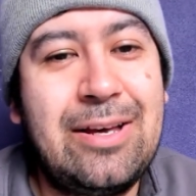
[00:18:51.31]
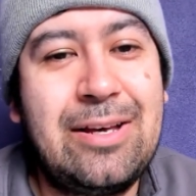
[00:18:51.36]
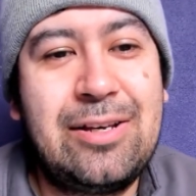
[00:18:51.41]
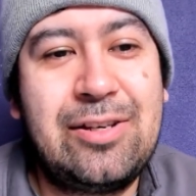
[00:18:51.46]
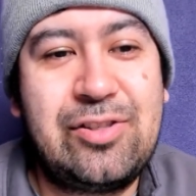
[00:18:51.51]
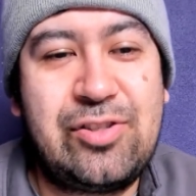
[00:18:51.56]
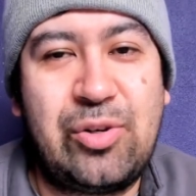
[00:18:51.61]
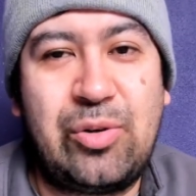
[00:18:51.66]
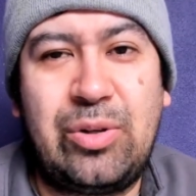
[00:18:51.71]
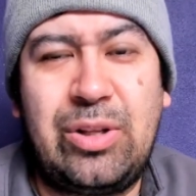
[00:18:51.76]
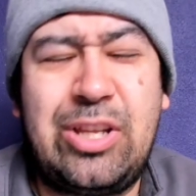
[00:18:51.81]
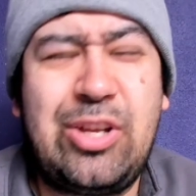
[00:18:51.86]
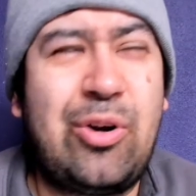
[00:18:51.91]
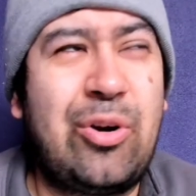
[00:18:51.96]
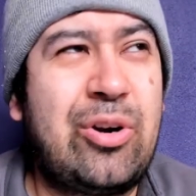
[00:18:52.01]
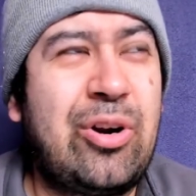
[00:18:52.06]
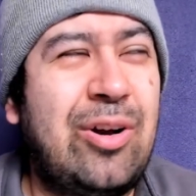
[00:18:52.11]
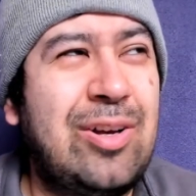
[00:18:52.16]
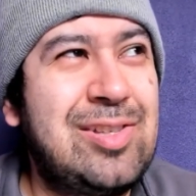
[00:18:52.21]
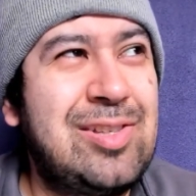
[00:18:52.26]
So Leo
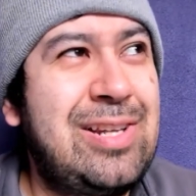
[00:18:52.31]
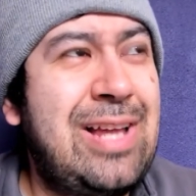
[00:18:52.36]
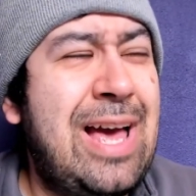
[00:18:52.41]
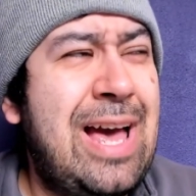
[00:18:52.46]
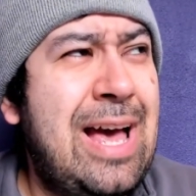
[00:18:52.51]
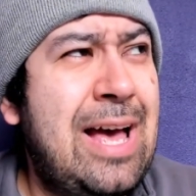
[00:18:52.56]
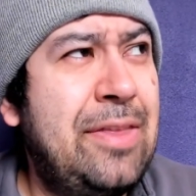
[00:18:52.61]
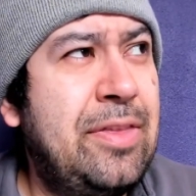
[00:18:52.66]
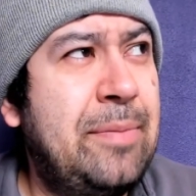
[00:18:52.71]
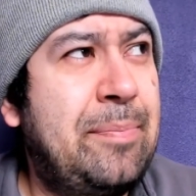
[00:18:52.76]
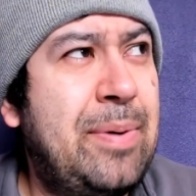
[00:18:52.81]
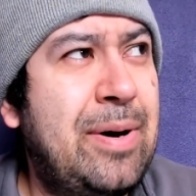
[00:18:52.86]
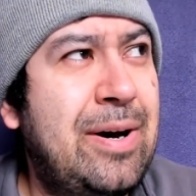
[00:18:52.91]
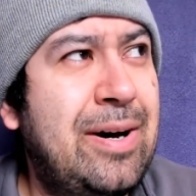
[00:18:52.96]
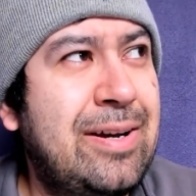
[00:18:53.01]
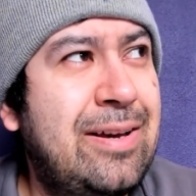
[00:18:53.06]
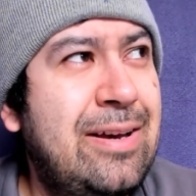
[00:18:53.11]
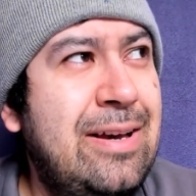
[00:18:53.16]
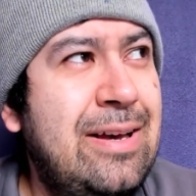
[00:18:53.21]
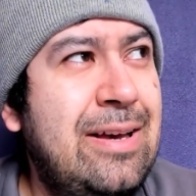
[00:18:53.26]
Carlson had the
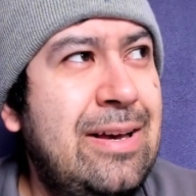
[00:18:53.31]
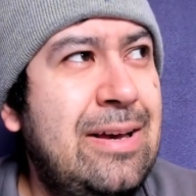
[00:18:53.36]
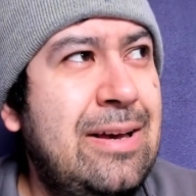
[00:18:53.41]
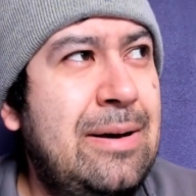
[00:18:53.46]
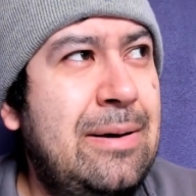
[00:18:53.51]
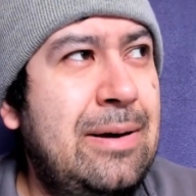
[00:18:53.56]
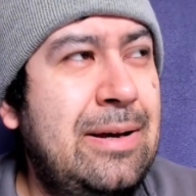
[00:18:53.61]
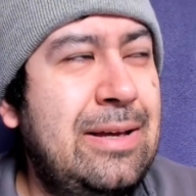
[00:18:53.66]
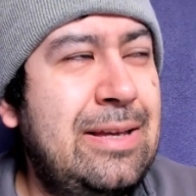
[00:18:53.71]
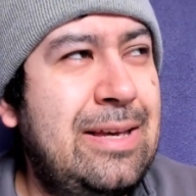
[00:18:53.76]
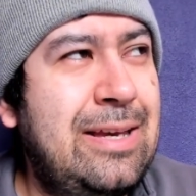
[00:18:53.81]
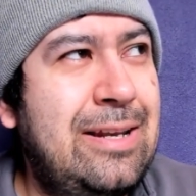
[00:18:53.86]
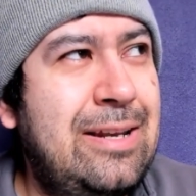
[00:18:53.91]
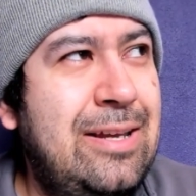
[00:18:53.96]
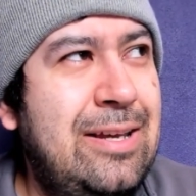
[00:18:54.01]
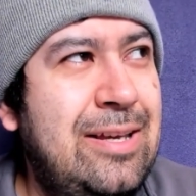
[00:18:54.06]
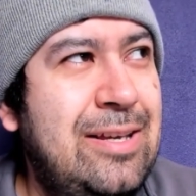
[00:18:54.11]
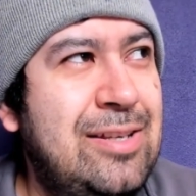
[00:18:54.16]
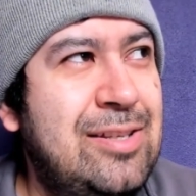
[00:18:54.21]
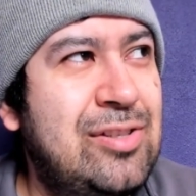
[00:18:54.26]
puck in
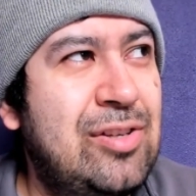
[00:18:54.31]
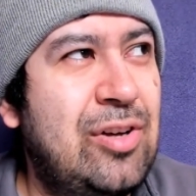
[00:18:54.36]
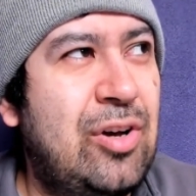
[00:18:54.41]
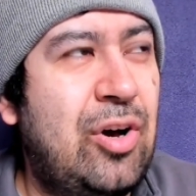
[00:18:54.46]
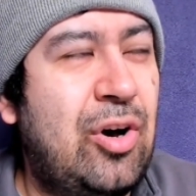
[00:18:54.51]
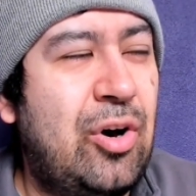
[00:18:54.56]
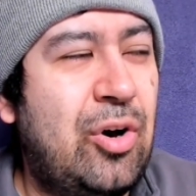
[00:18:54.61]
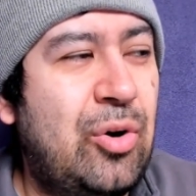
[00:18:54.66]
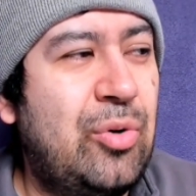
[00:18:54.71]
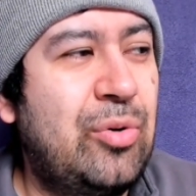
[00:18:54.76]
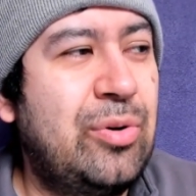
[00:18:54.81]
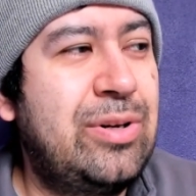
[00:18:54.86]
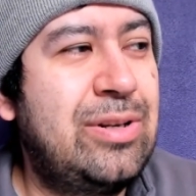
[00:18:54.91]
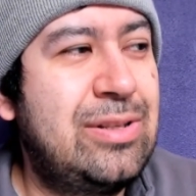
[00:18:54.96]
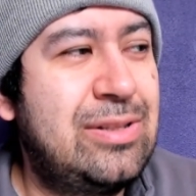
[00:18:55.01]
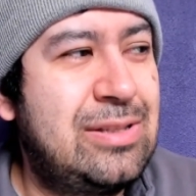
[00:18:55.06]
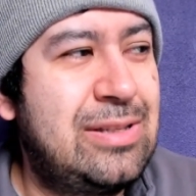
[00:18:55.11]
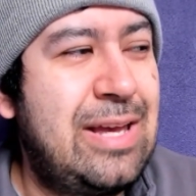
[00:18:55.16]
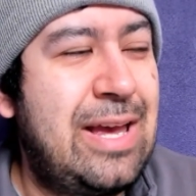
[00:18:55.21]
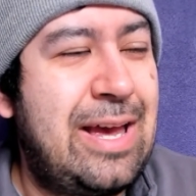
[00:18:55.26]
his
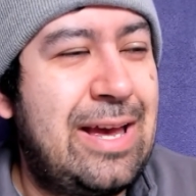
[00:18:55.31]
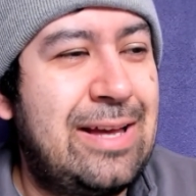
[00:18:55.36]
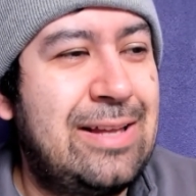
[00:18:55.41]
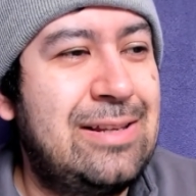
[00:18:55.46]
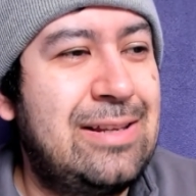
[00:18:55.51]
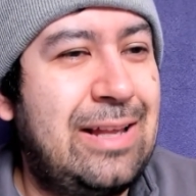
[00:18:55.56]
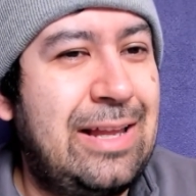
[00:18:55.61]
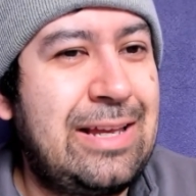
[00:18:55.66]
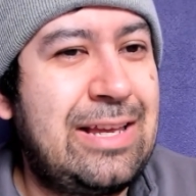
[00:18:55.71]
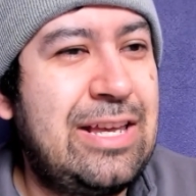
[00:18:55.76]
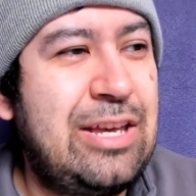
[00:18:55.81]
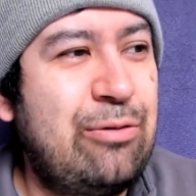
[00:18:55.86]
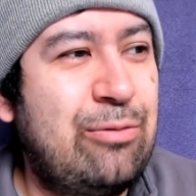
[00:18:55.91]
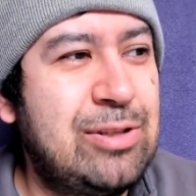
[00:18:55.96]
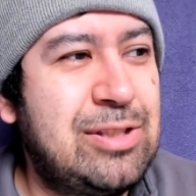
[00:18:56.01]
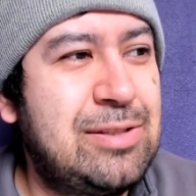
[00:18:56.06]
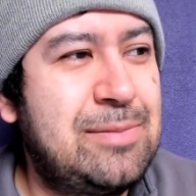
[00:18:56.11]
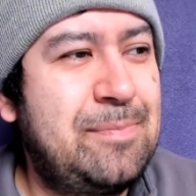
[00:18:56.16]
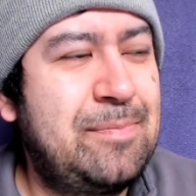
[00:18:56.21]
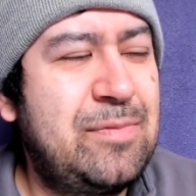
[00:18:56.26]
own end. Like, he
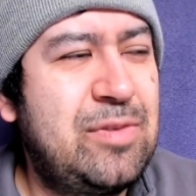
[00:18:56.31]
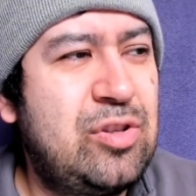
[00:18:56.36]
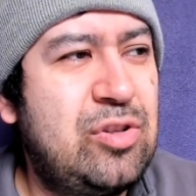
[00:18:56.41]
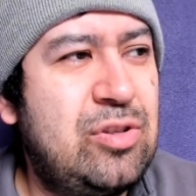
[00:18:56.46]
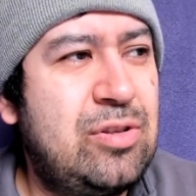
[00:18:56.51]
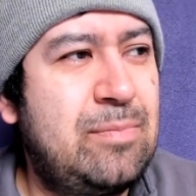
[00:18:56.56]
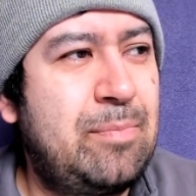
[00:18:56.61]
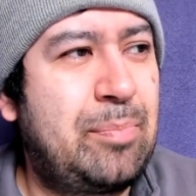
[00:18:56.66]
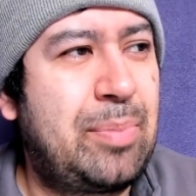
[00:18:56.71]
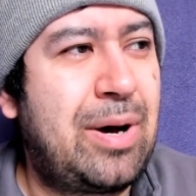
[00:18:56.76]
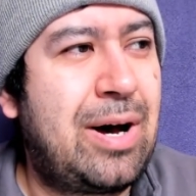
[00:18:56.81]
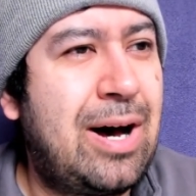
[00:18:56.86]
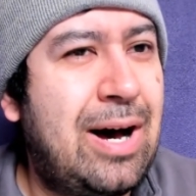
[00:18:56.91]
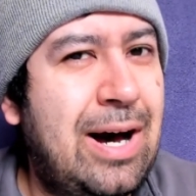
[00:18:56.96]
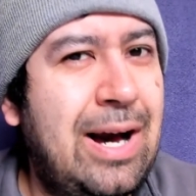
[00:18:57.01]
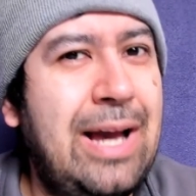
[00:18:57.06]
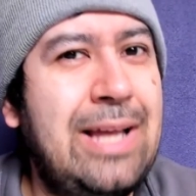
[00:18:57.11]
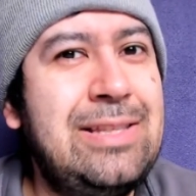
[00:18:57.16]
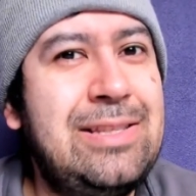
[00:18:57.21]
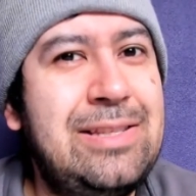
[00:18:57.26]
was
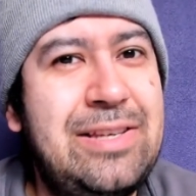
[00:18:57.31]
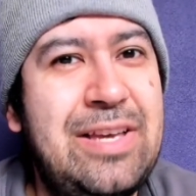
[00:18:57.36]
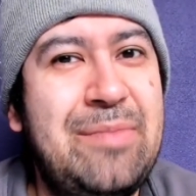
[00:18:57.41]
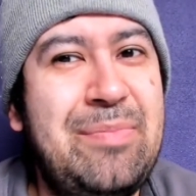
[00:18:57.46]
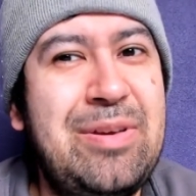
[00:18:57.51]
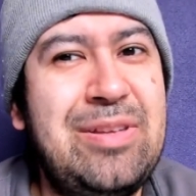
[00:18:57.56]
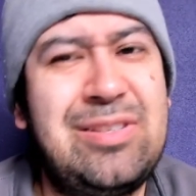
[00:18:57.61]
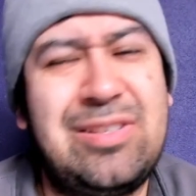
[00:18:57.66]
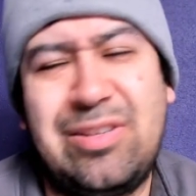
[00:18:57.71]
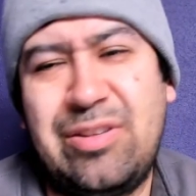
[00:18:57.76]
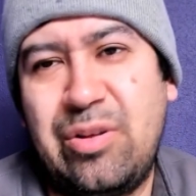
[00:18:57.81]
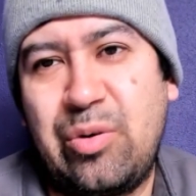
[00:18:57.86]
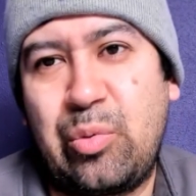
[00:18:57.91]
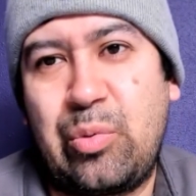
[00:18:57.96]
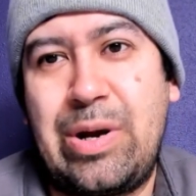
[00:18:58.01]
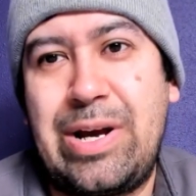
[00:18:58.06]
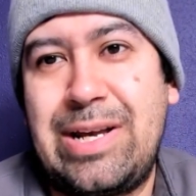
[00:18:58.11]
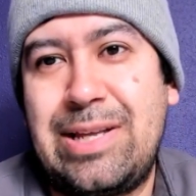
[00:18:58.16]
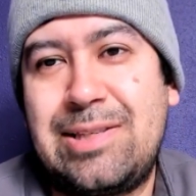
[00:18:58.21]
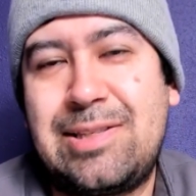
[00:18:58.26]
behind Gibby to the
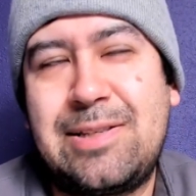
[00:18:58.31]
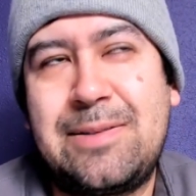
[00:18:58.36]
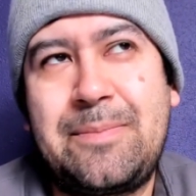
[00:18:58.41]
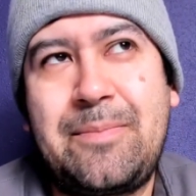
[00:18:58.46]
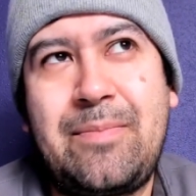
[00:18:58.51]
right.